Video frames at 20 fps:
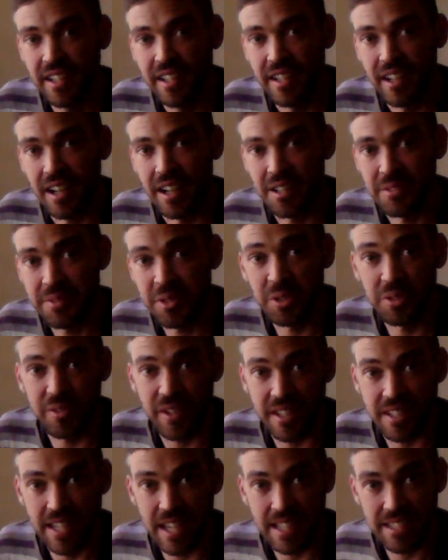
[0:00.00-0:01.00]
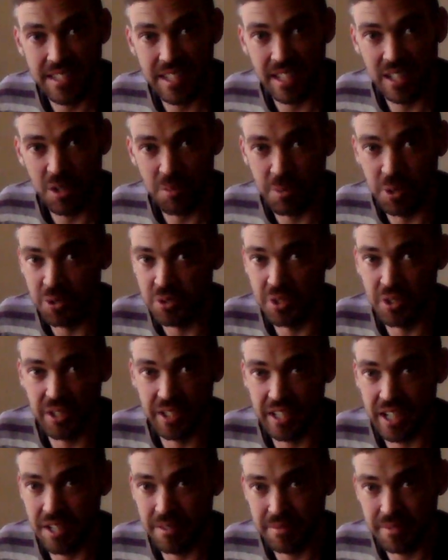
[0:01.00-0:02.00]
It feels fantastic. It builds a lot of
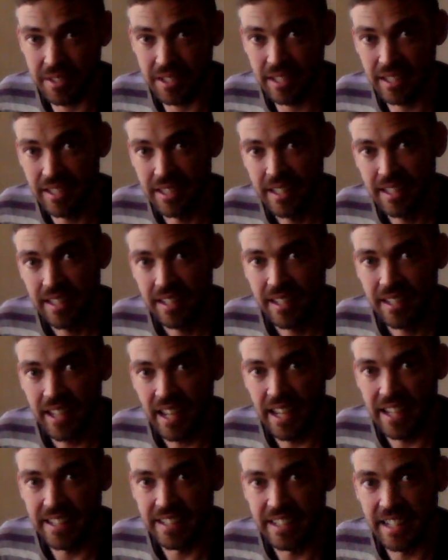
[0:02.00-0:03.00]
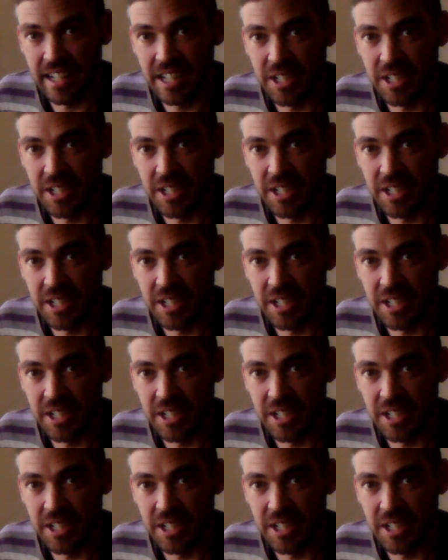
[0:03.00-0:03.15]
comfort, and